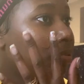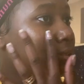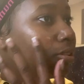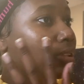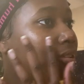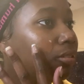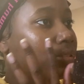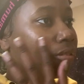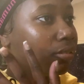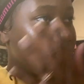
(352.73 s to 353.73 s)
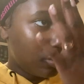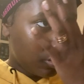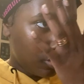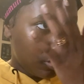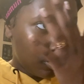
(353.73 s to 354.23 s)
It's called G N
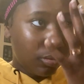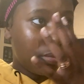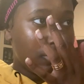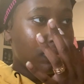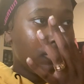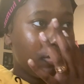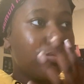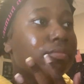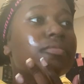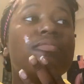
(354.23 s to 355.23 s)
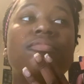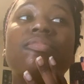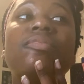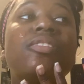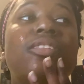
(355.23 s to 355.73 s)
G N M Restaurant.
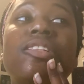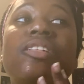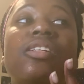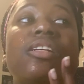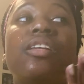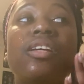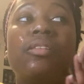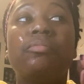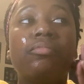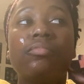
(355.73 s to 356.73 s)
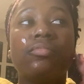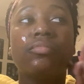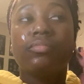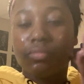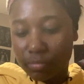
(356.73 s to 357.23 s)
G N N.
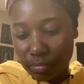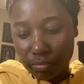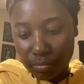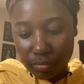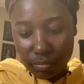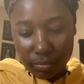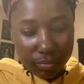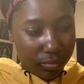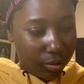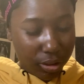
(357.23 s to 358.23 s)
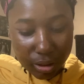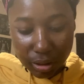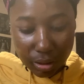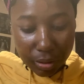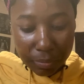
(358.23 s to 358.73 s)
G N M. G
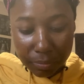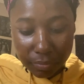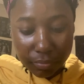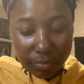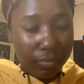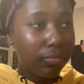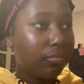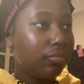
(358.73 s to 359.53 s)
N M. Yeah.